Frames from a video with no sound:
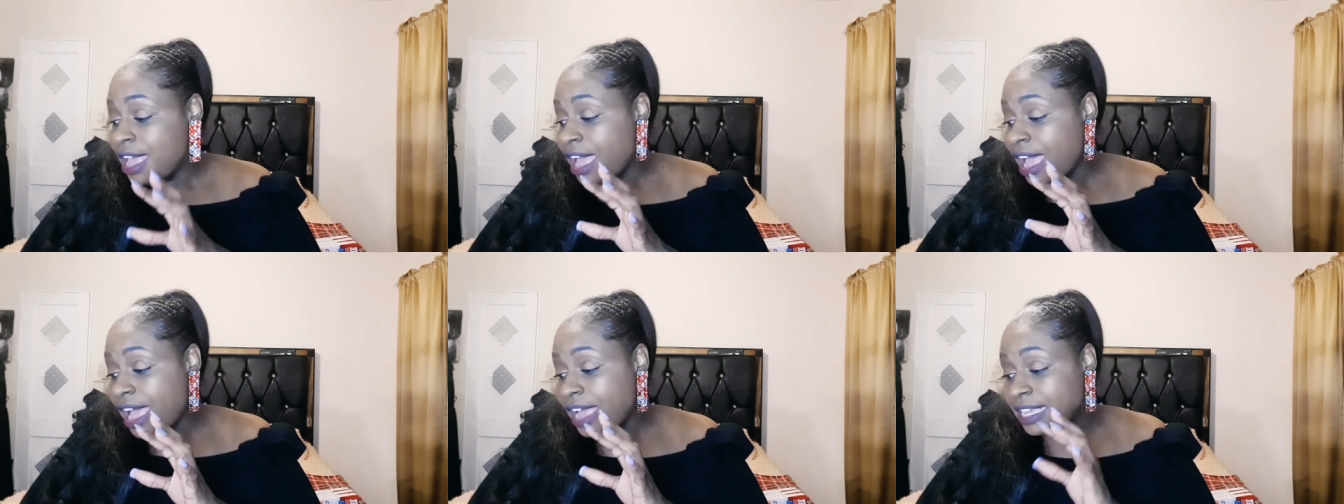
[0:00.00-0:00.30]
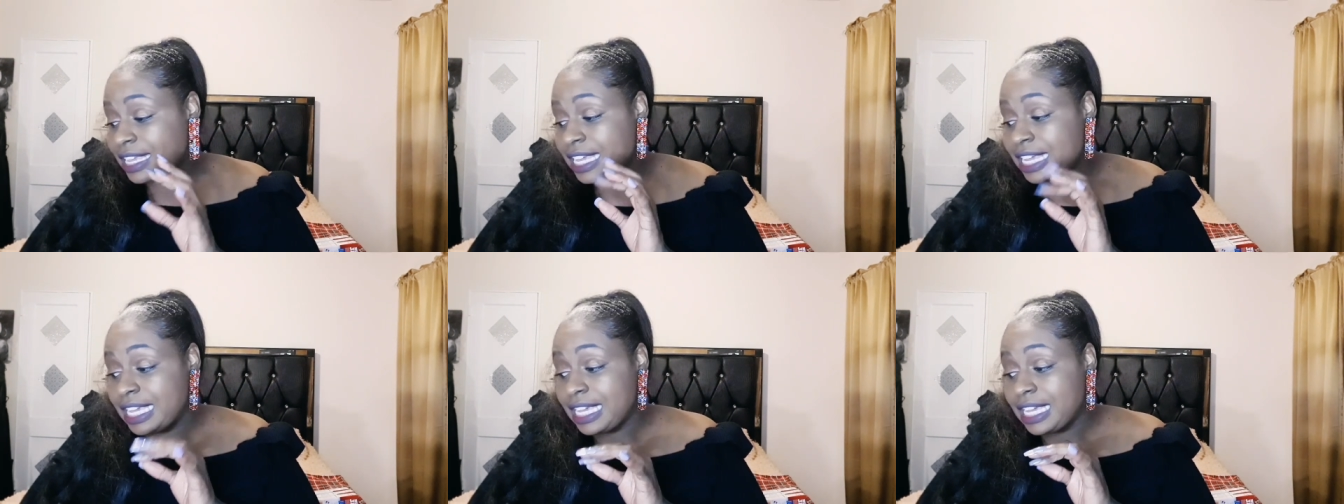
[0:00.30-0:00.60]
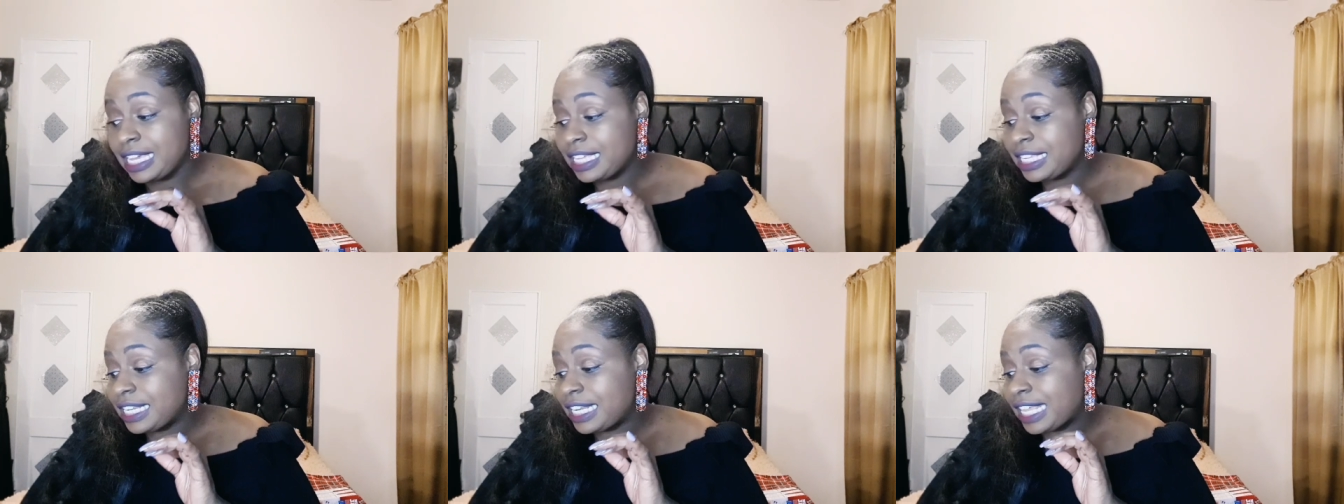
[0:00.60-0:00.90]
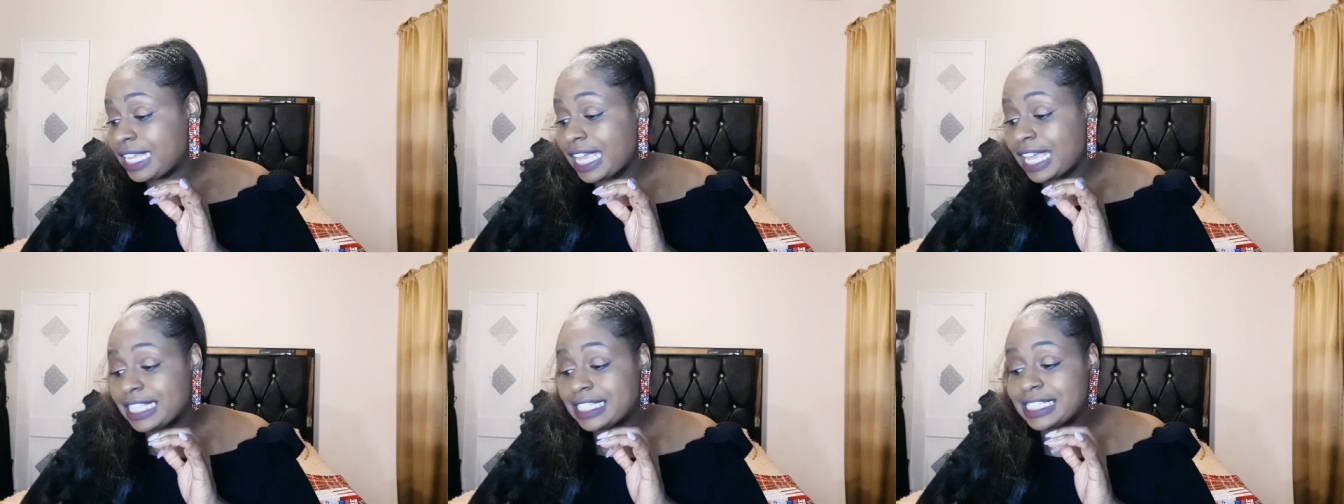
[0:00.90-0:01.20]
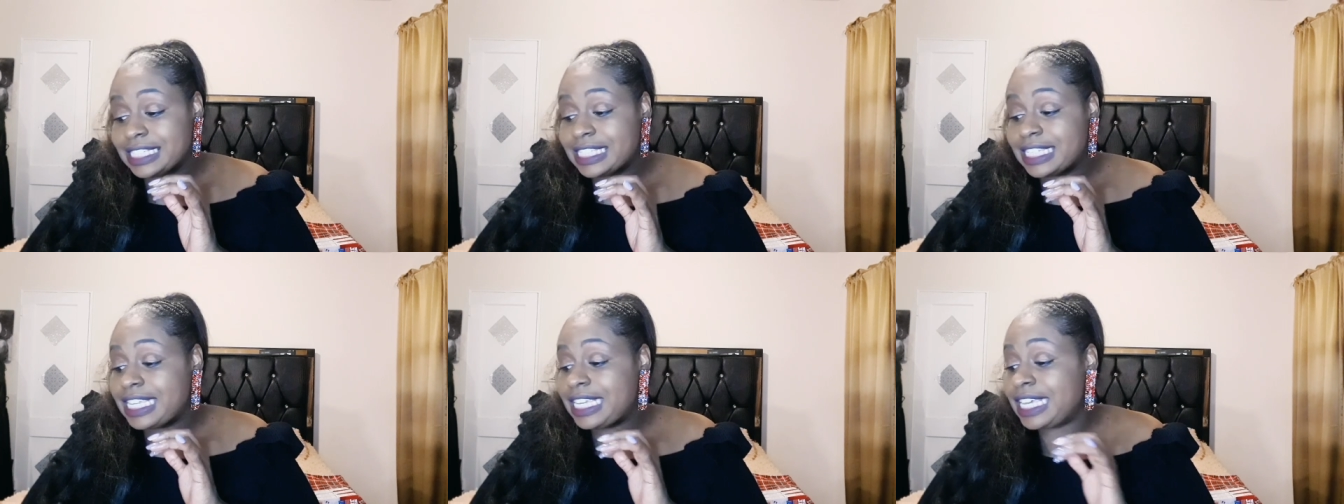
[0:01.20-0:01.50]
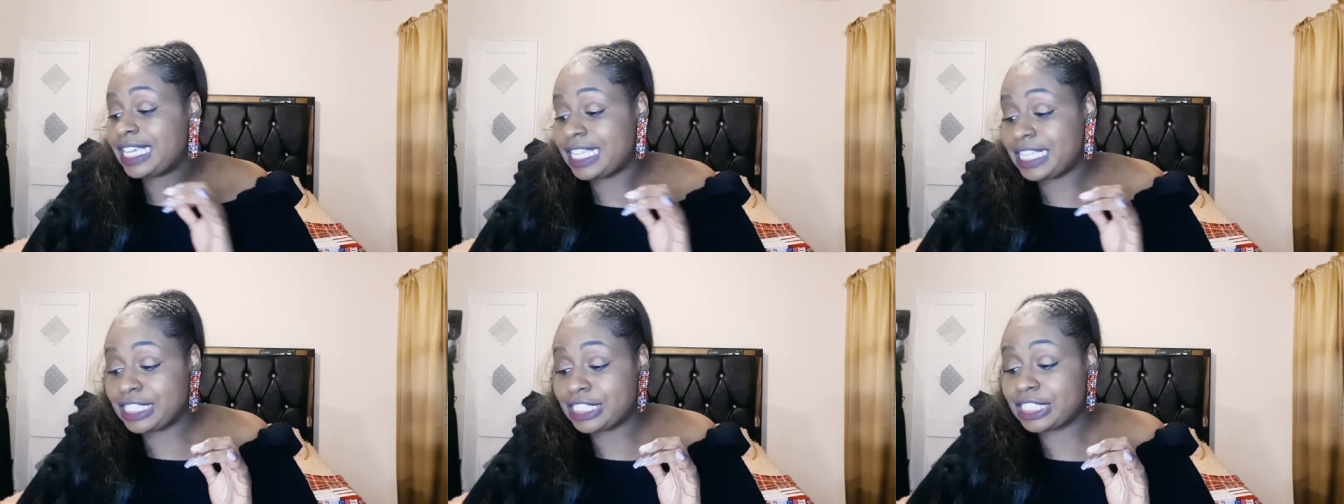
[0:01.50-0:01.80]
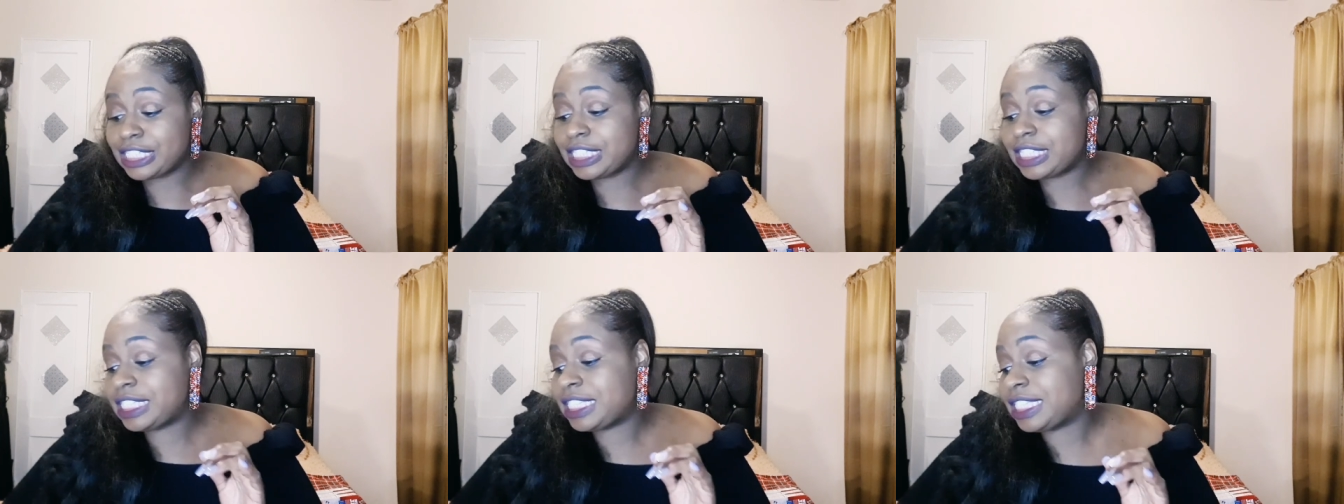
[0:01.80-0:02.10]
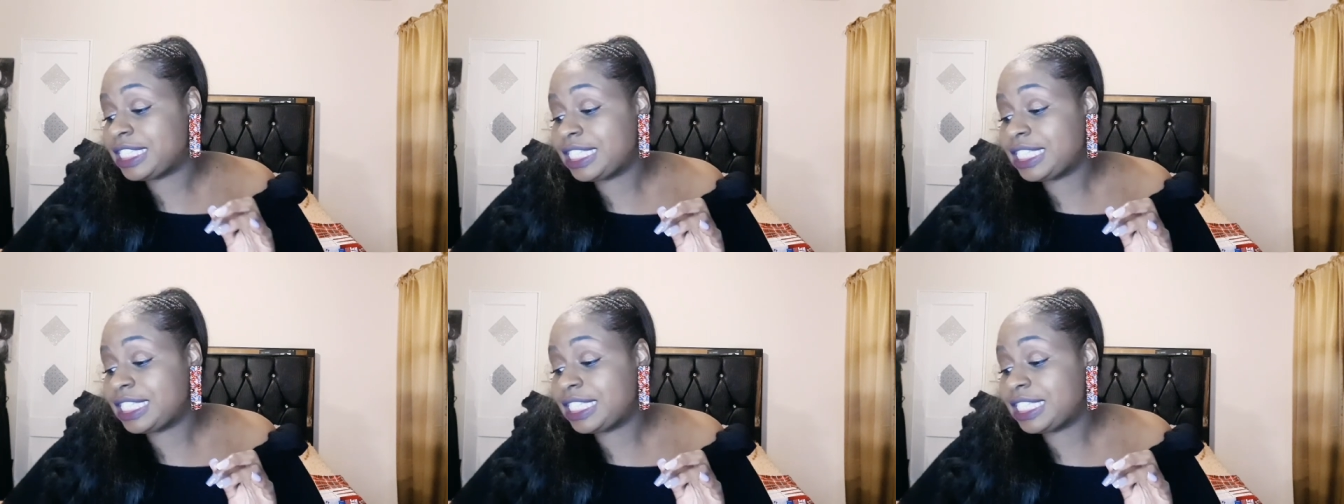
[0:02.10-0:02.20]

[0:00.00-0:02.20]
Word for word: I can't, like, I just can't. It's just,